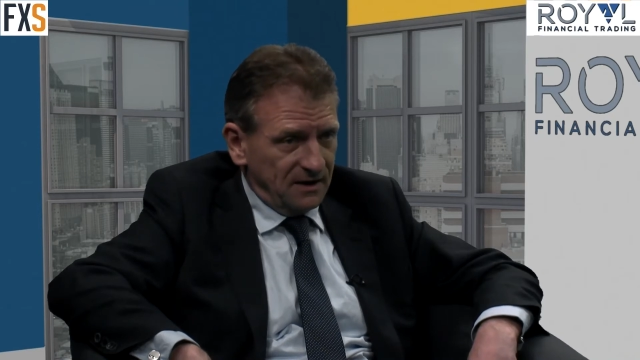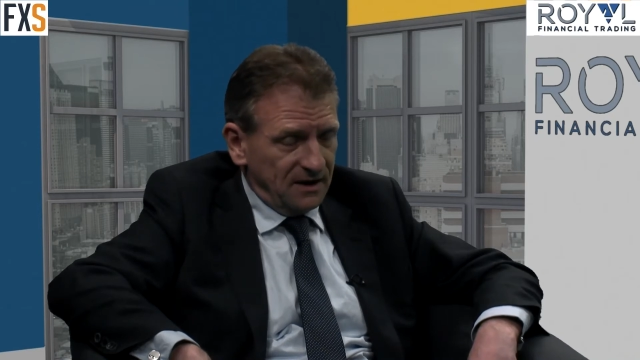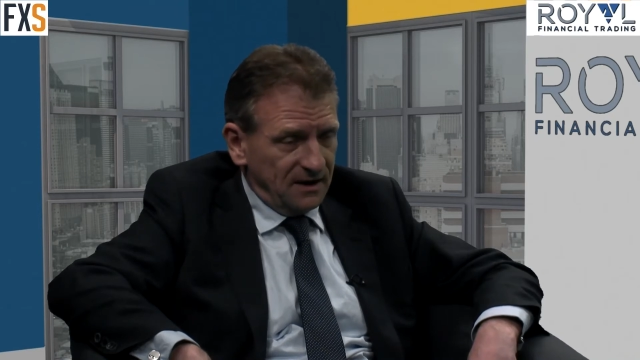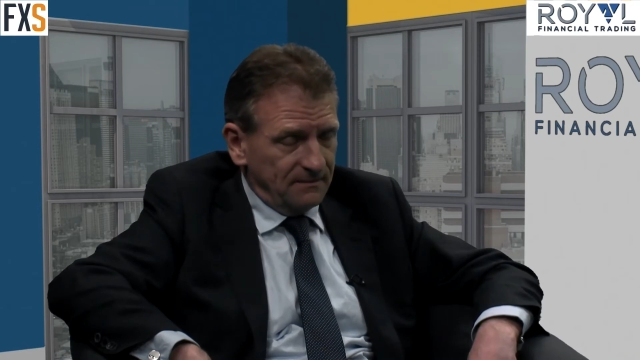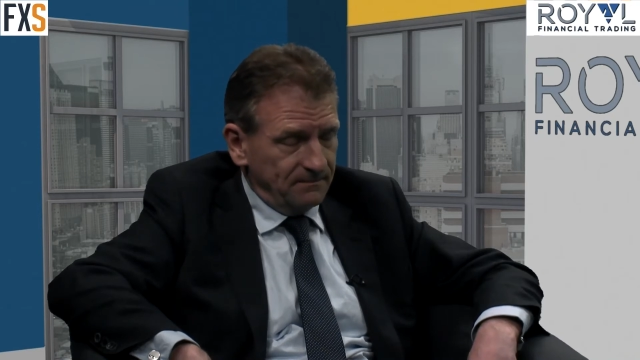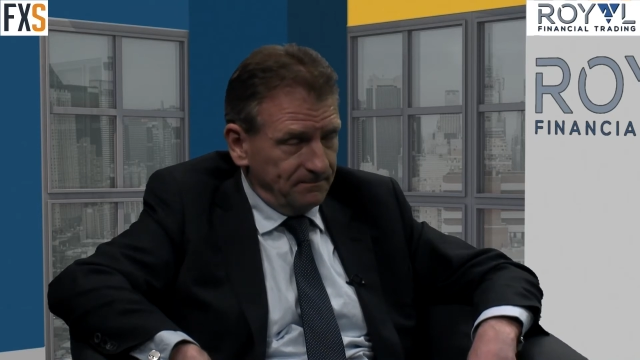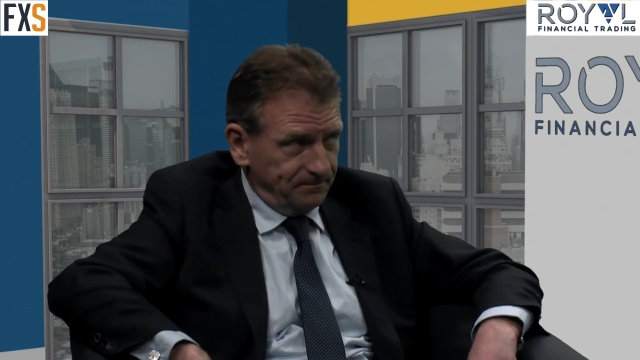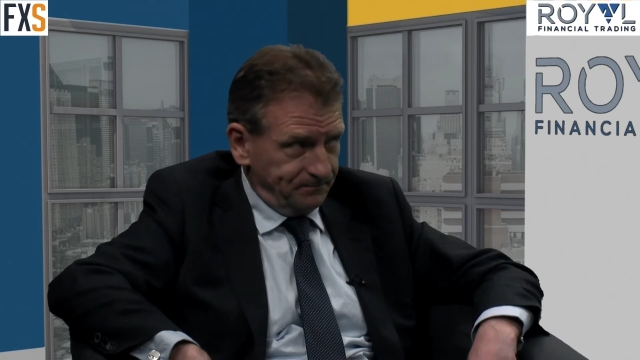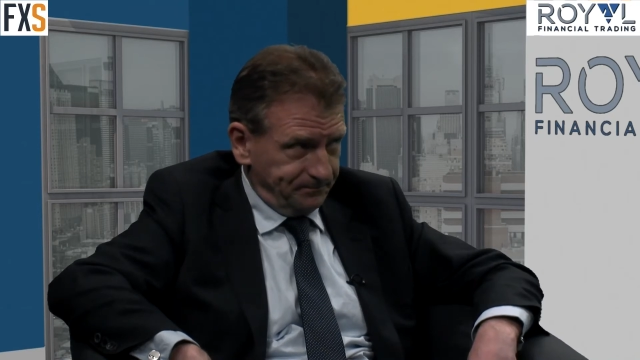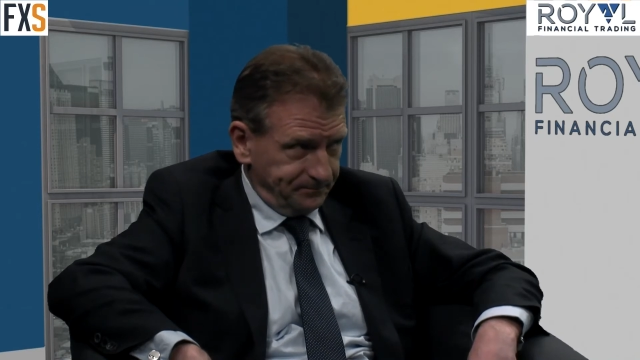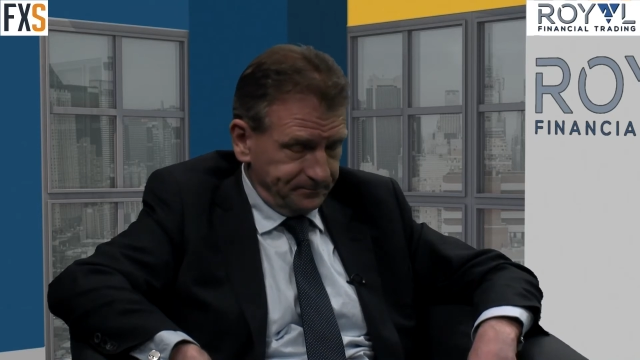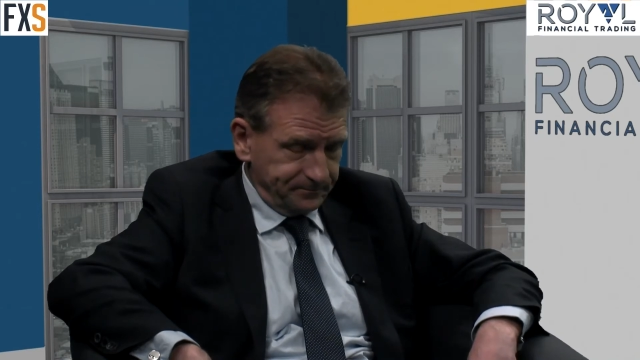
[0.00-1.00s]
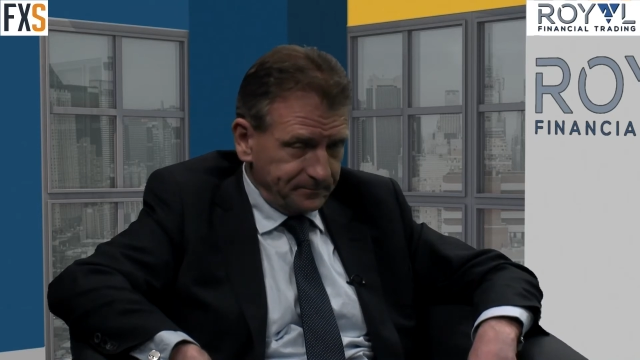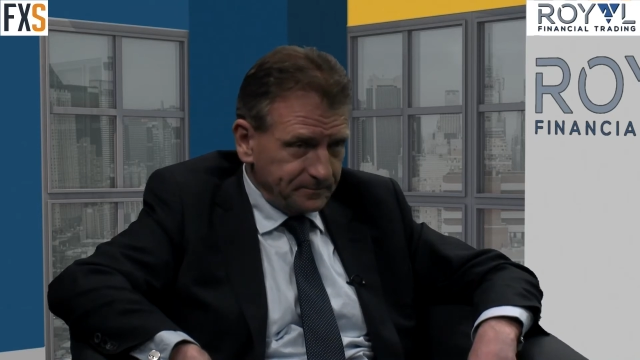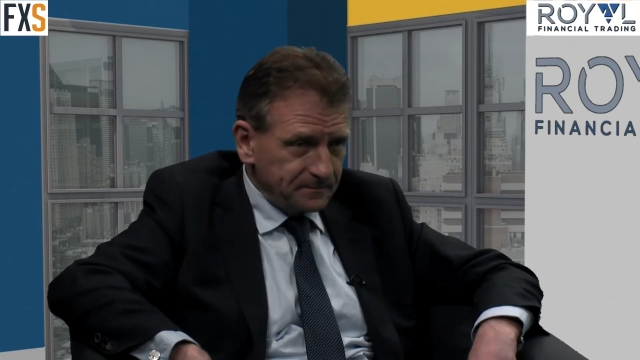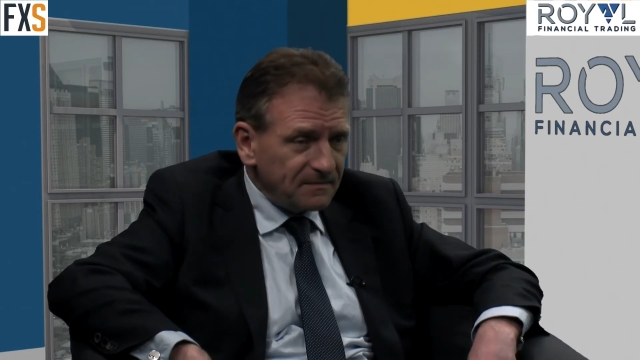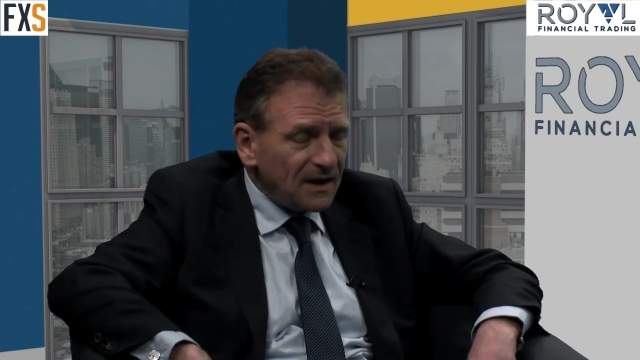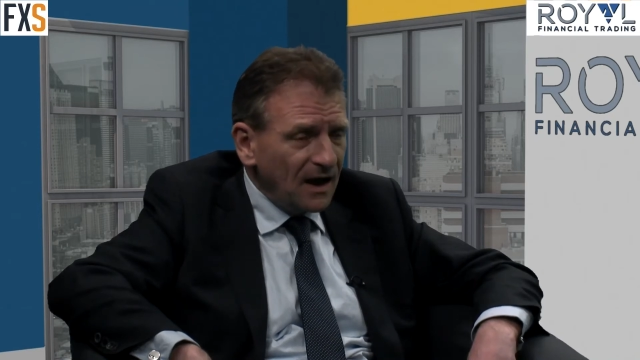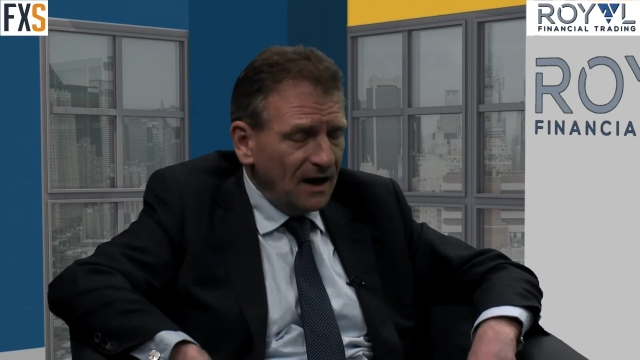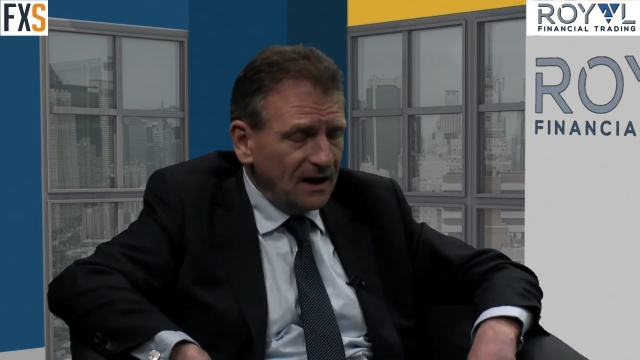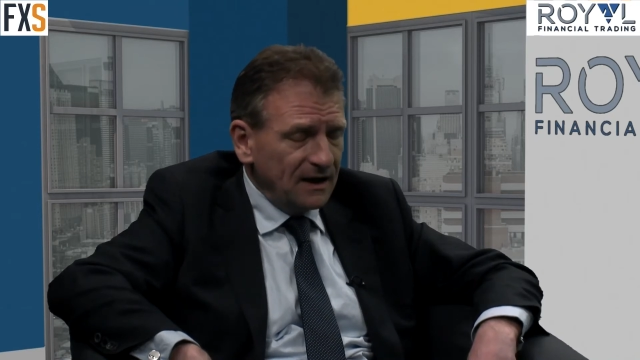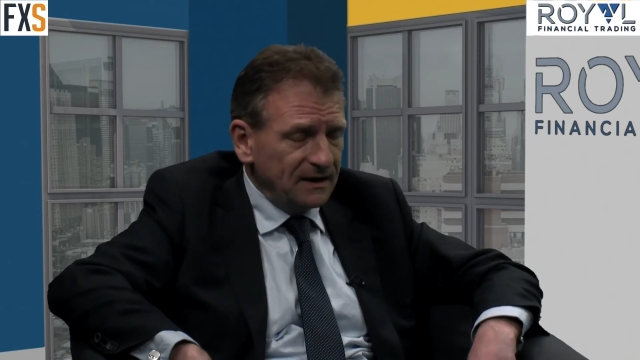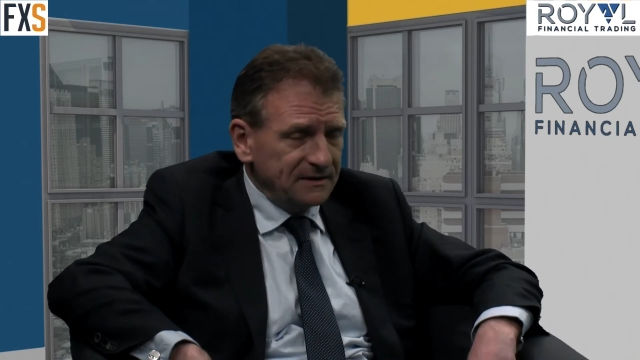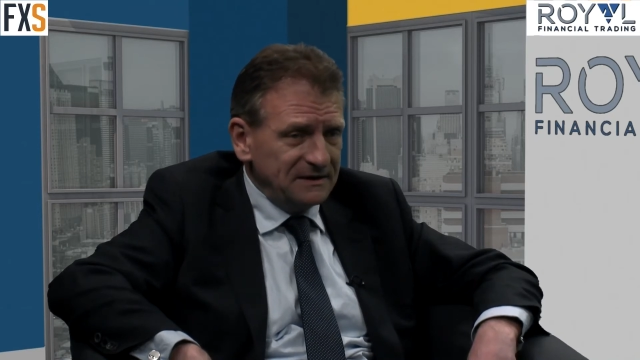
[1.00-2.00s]
um,
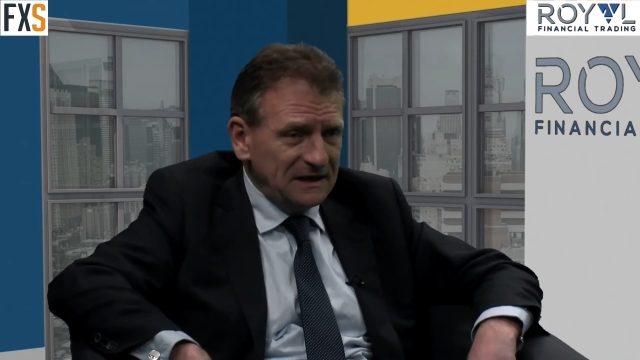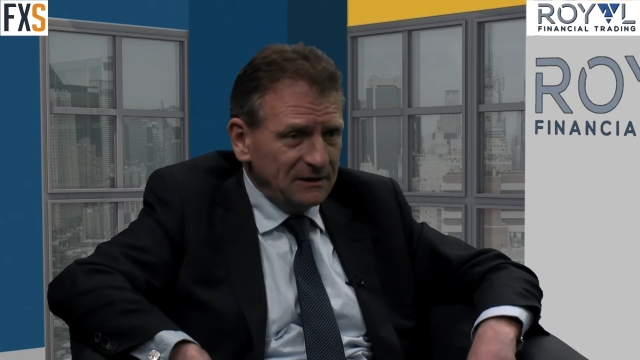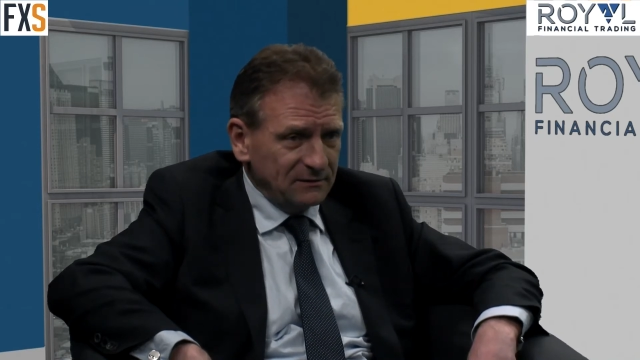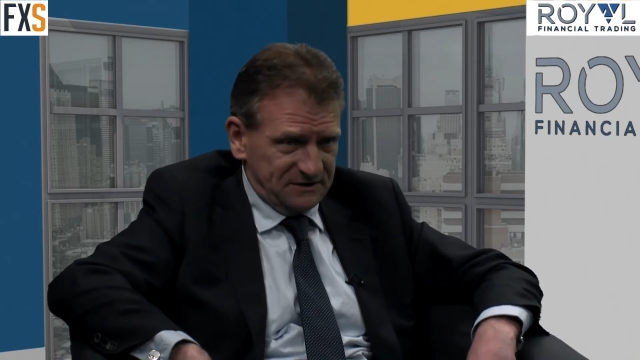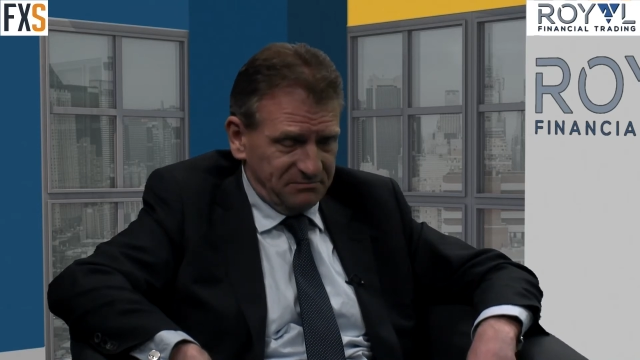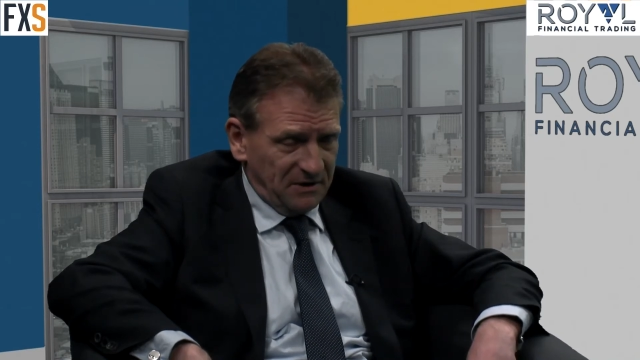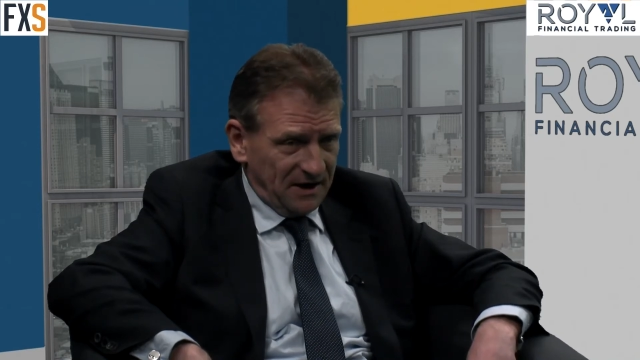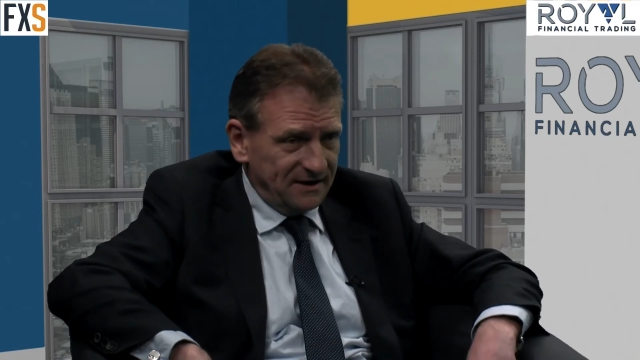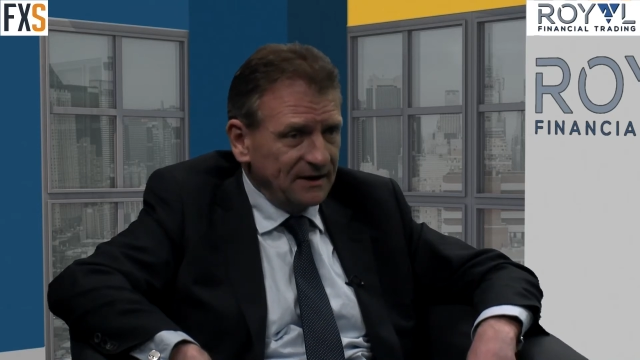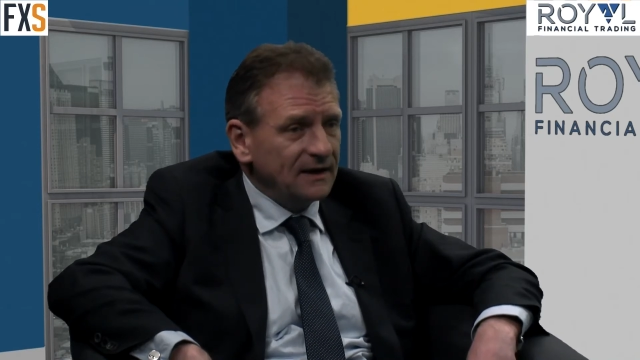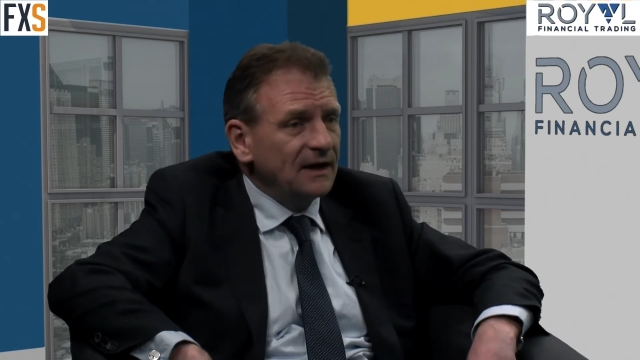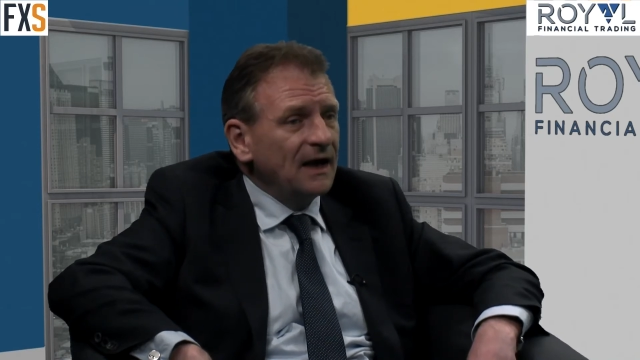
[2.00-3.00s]
uh, yield spread.